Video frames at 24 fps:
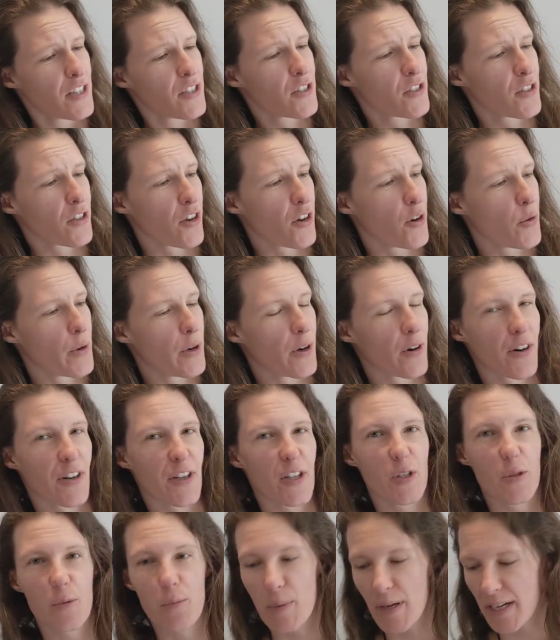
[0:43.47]
so we are
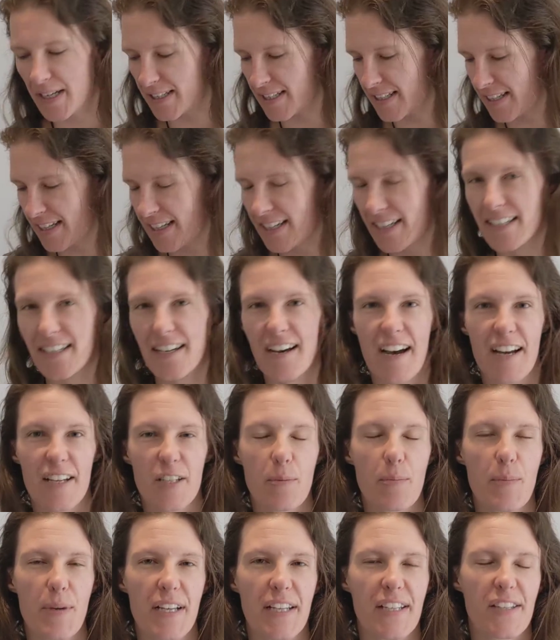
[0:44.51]
expecting a
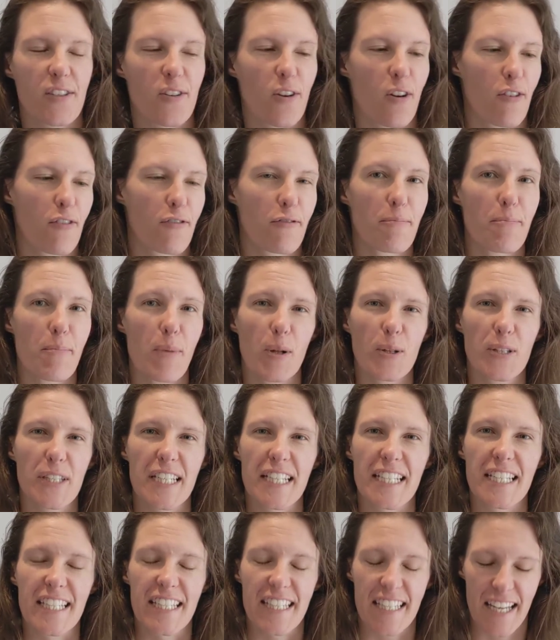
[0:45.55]
nice mix of
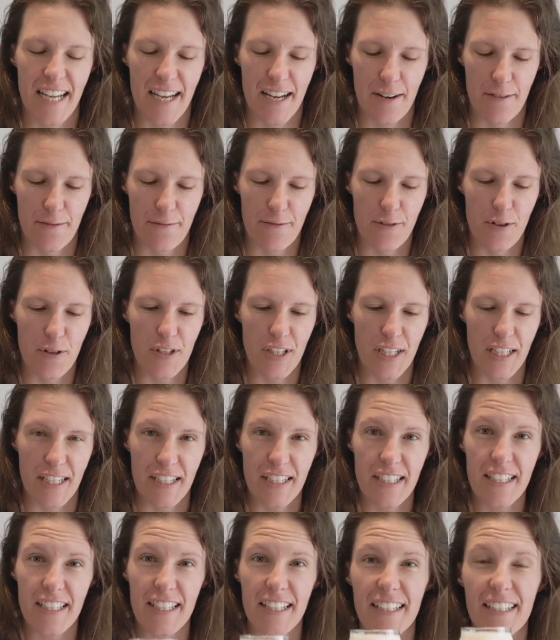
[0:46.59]
maltiness and
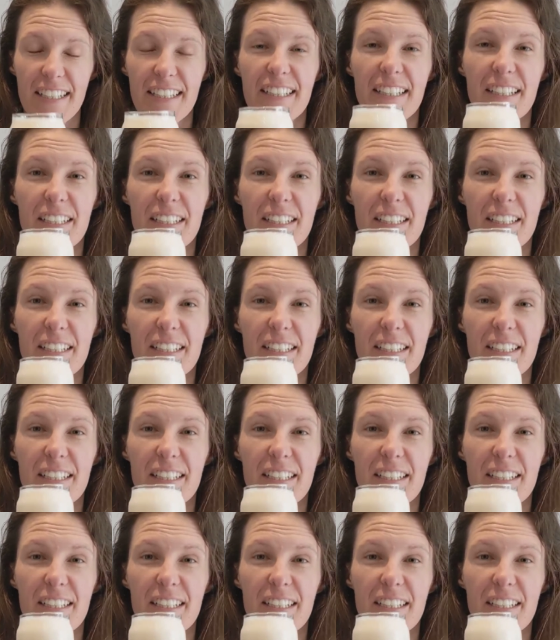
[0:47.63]
fruitiness.